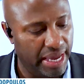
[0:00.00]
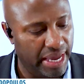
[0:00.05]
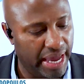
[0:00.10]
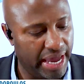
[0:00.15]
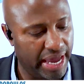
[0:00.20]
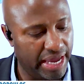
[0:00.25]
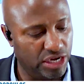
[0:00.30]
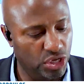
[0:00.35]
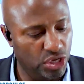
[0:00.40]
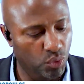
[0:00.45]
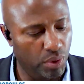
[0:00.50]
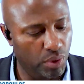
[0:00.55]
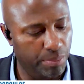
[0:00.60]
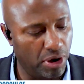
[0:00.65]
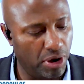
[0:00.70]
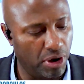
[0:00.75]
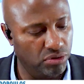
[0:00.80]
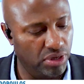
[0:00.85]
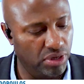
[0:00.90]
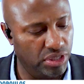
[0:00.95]
And you
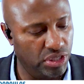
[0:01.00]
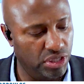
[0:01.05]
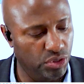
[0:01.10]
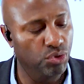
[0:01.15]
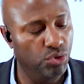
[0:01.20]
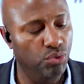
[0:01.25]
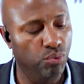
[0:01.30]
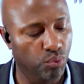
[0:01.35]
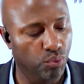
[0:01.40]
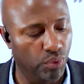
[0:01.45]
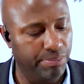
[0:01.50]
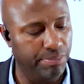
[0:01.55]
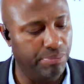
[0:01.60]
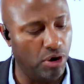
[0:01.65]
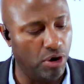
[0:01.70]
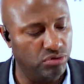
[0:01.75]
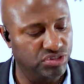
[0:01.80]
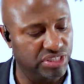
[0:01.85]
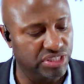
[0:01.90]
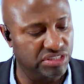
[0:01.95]

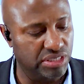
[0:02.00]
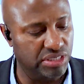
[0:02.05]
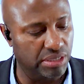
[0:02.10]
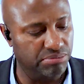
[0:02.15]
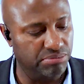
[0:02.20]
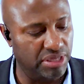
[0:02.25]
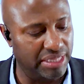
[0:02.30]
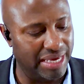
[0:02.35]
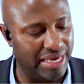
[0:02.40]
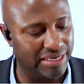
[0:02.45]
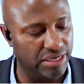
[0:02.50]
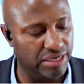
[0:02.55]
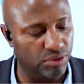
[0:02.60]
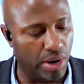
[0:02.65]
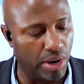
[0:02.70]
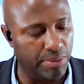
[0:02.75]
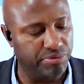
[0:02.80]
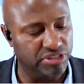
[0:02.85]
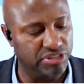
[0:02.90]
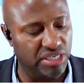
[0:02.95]
reposted something that
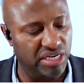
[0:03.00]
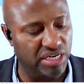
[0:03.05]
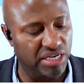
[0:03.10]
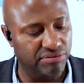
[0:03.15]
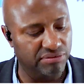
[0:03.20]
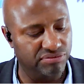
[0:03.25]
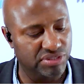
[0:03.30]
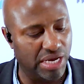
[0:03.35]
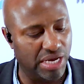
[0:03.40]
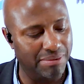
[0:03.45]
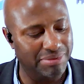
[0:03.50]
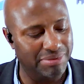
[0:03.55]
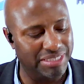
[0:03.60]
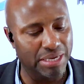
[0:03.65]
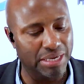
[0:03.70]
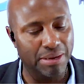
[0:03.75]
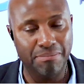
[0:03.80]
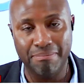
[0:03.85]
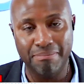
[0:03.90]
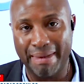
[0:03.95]
Representative Thomas
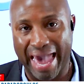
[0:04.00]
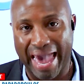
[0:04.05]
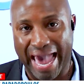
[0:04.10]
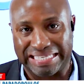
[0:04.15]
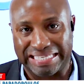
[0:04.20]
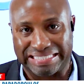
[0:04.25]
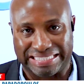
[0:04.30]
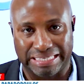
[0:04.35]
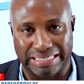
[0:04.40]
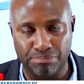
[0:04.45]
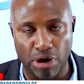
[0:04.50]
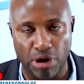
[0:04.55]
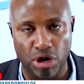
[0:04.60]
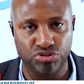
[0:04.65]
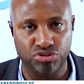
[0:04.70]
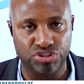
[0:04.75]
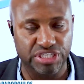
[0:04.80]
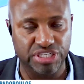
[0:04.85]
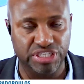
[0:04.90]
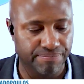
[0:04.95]
Massie
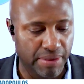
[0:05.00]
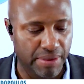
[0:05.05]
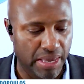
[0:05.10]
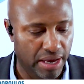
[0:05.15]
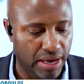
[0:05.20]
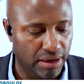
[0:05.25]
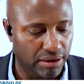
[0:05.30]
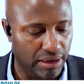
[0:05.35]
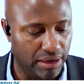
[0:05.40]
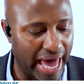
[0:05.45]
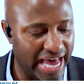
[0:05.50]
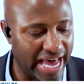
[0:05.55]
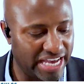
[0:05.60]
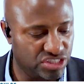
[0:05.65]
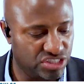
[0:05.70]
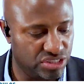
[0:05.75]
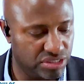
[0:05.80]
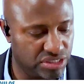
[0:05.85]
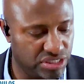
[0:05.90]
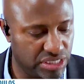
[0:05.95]
posted
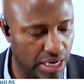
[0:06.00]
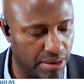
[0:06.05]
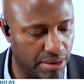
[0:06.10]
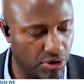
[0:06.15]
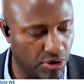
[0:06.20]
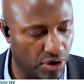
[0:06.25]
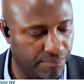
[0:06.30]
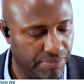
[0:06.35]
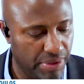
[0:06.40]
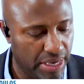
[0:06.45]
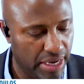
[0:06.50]
last summer.